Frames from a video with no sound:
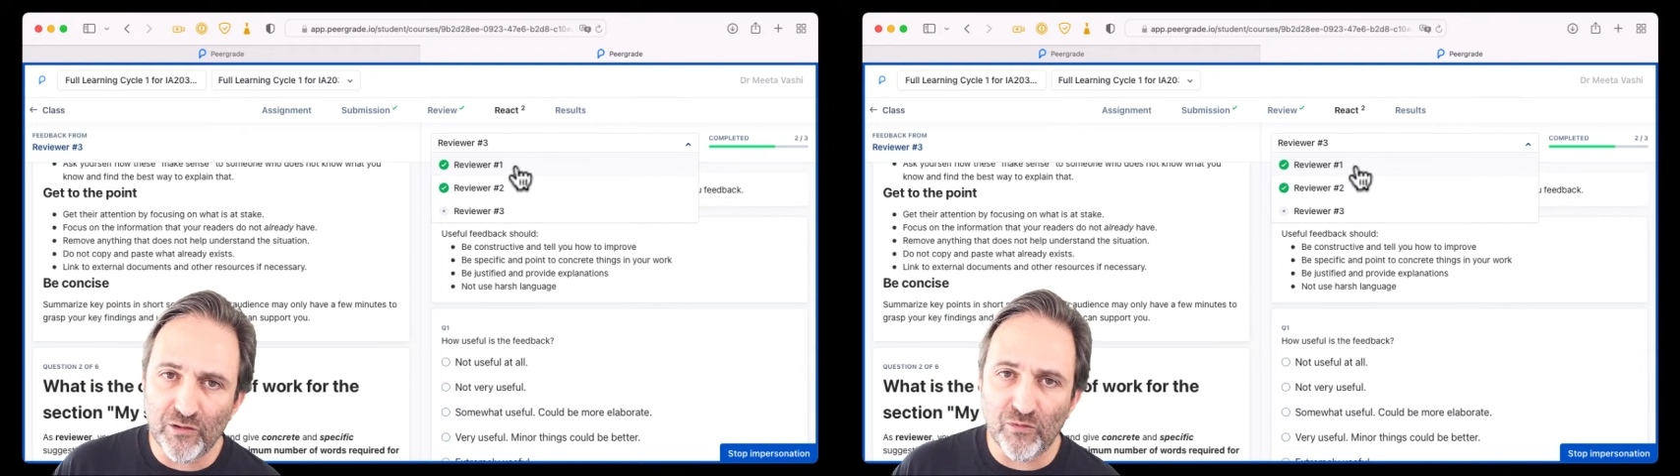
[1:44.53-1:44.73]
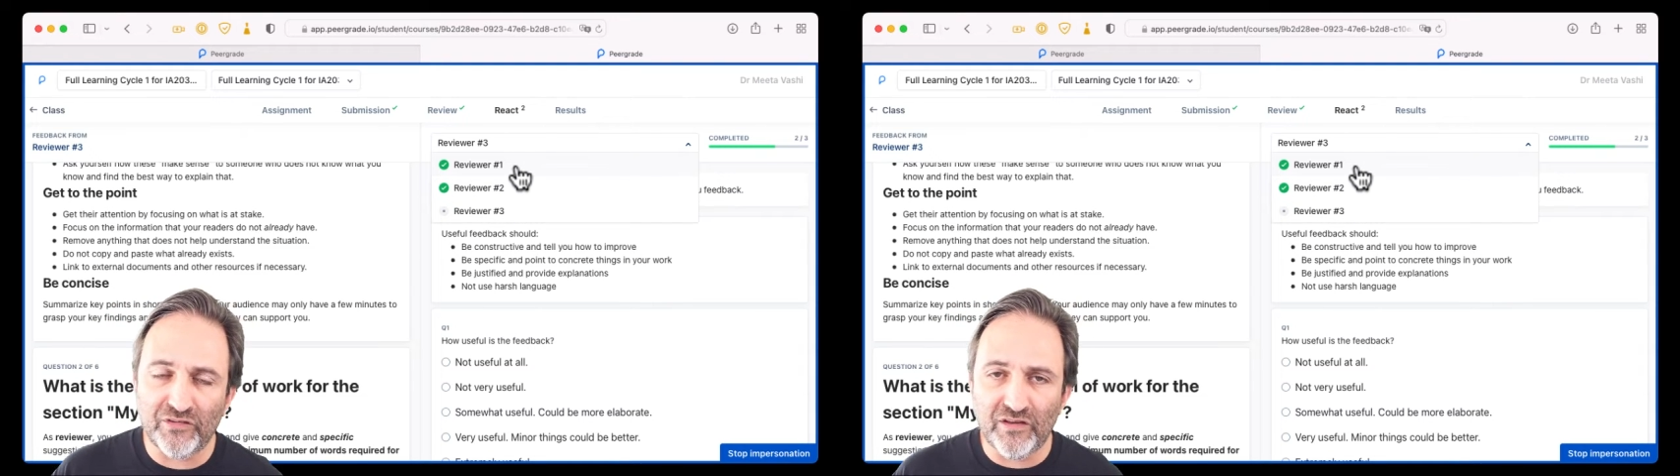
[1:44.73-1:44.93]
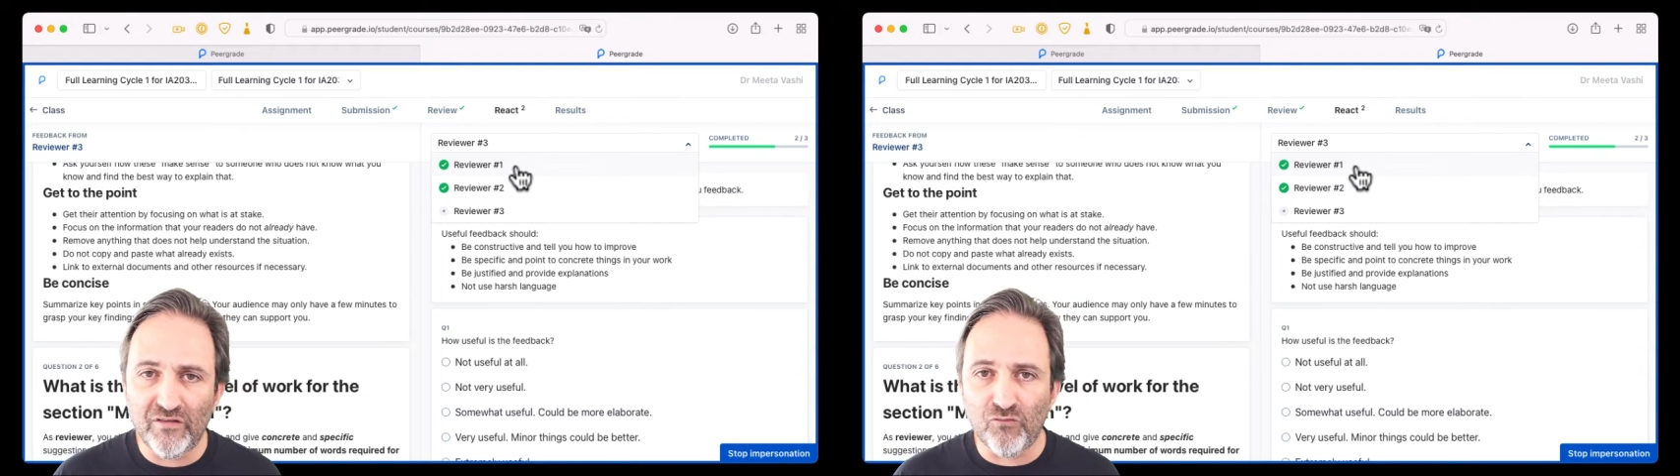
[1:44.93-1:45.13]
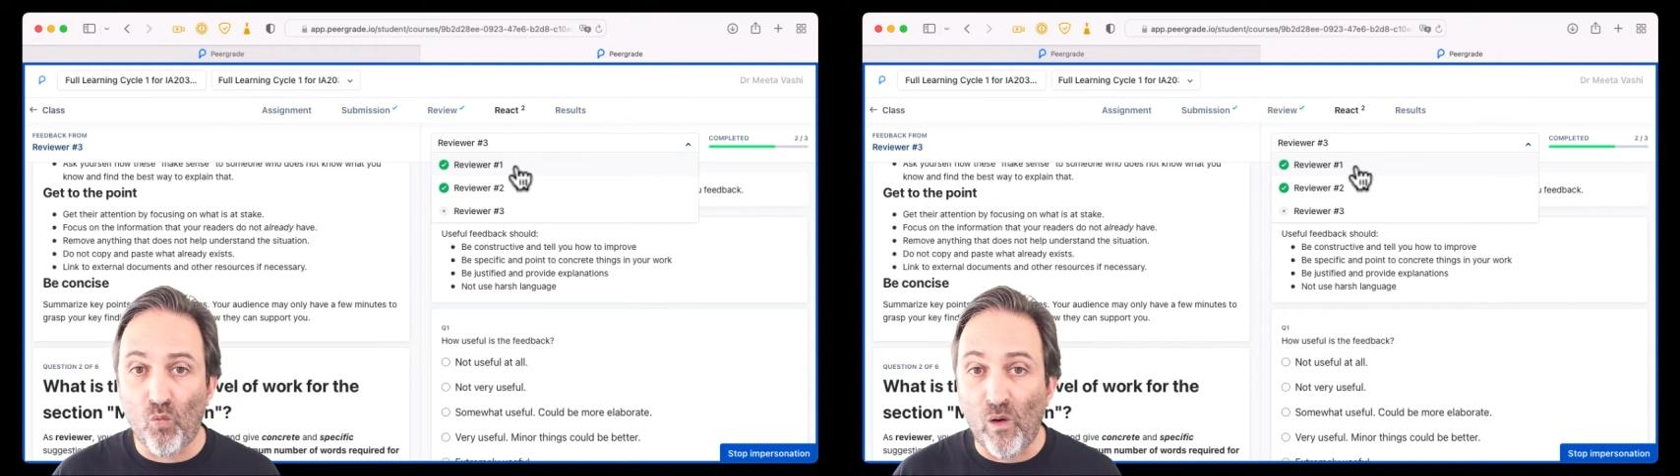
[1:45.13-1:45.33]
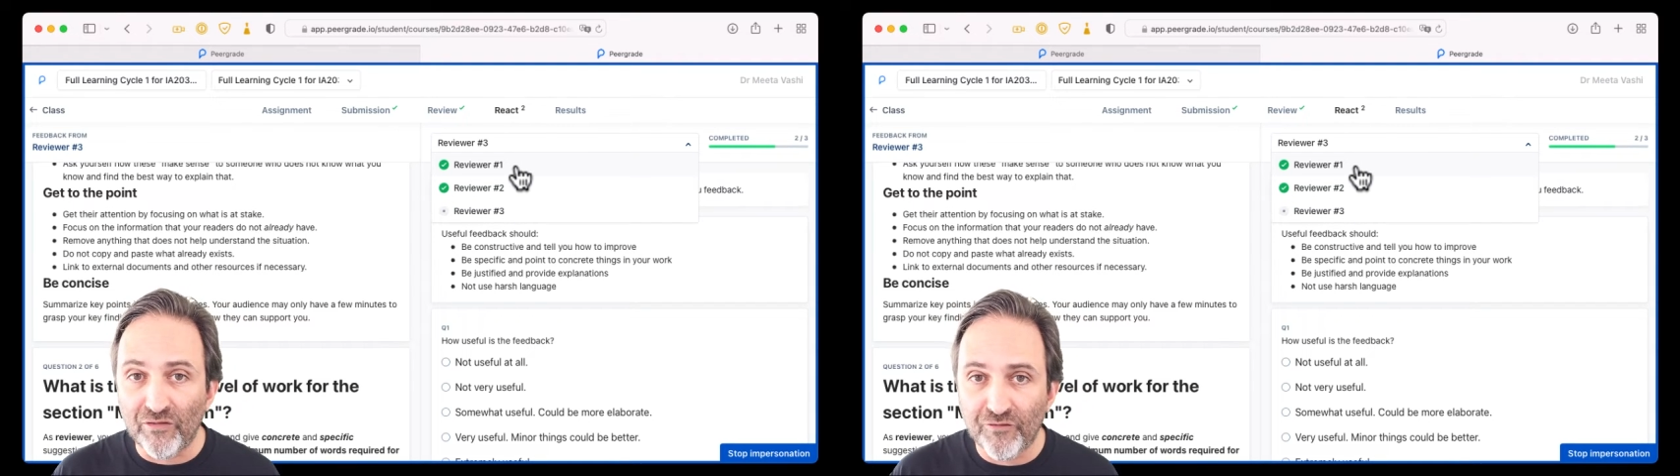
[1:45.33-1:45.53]
receive
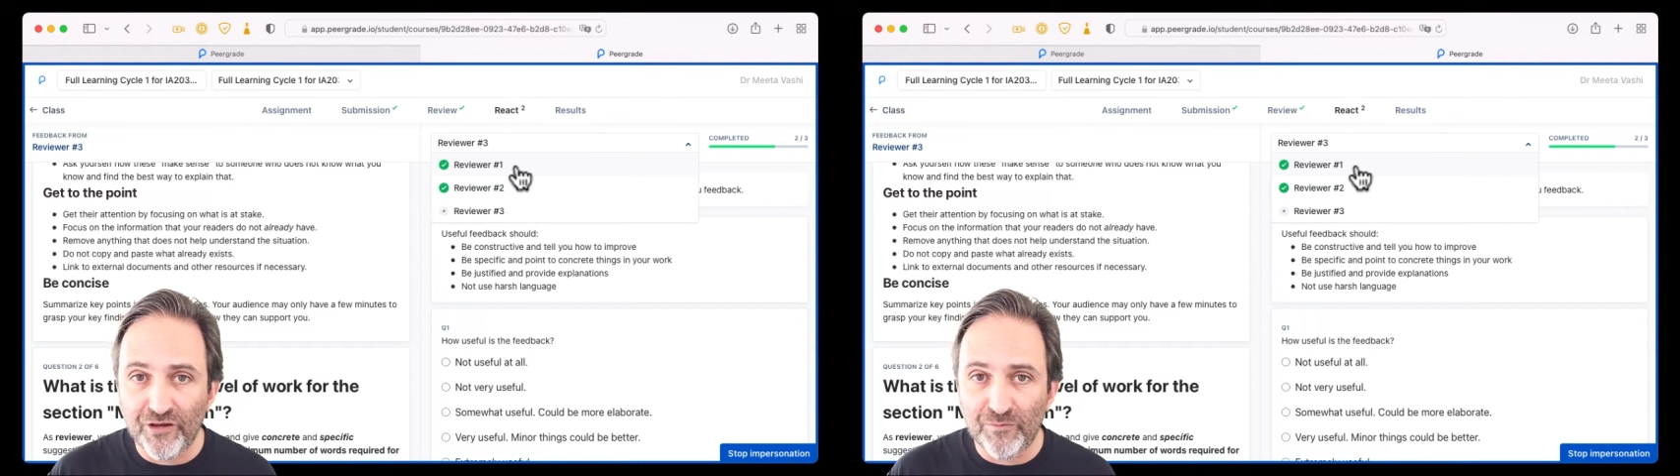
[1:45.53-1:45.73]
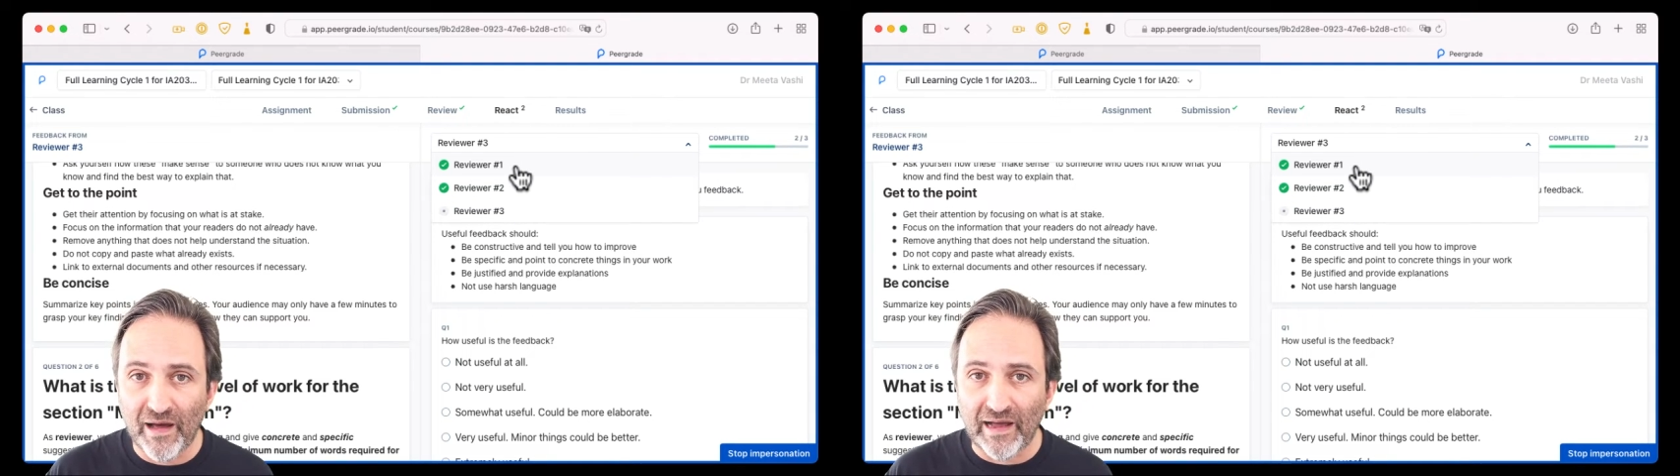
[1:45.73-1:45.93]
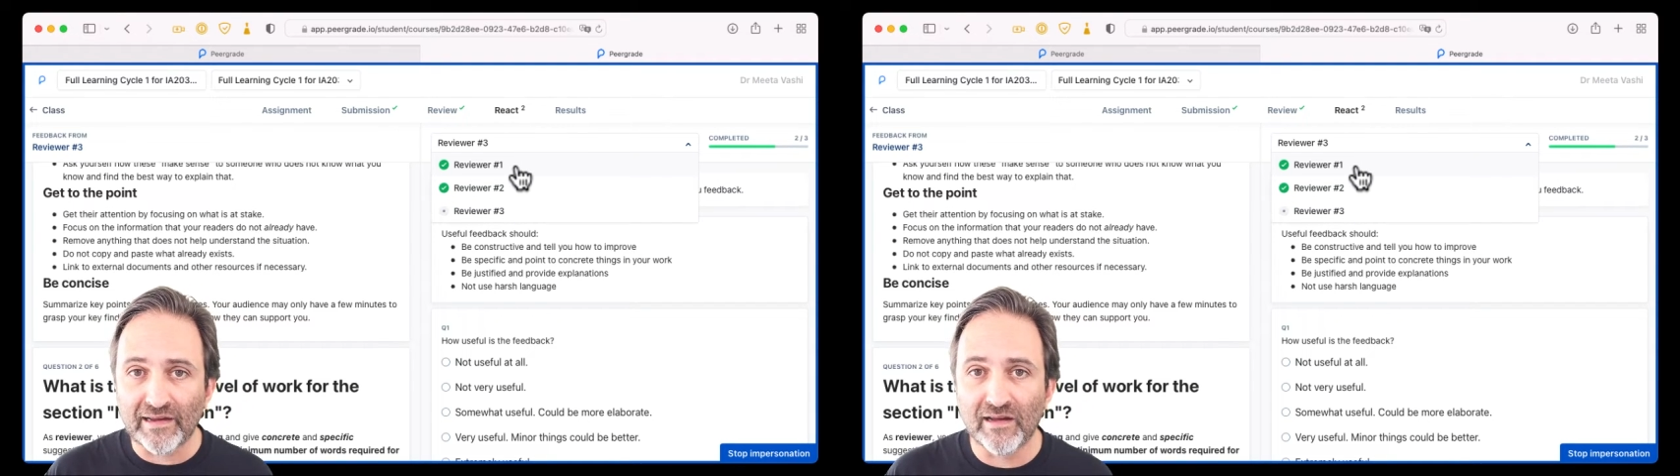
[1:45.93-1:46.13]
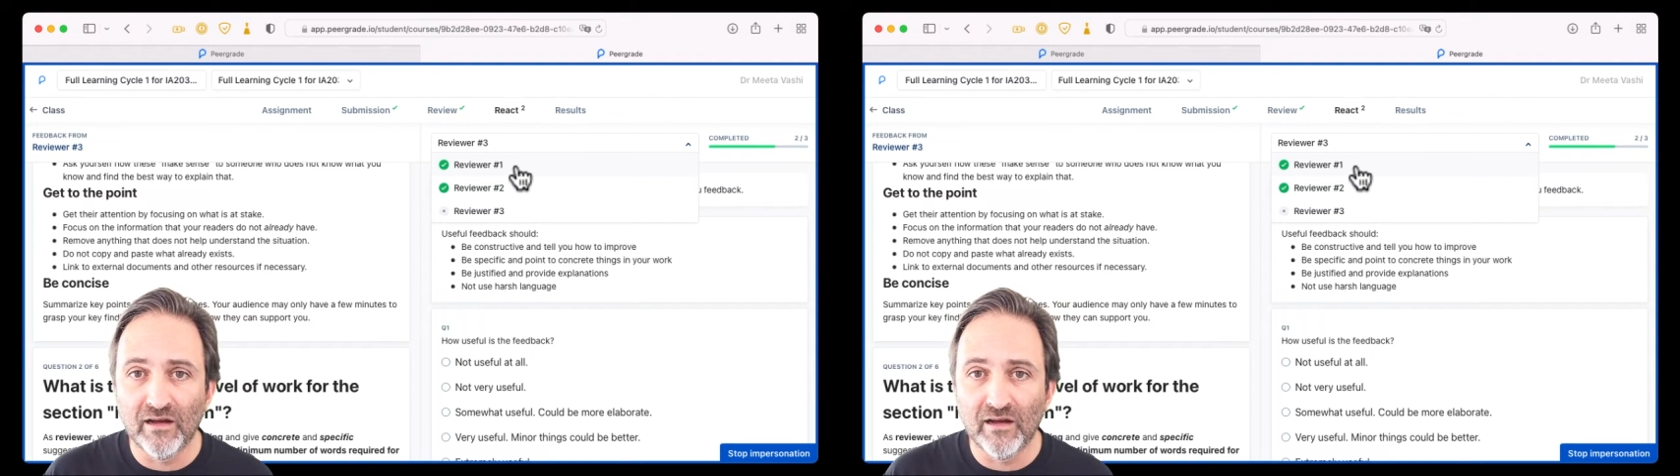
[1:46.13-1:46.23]
one feedback,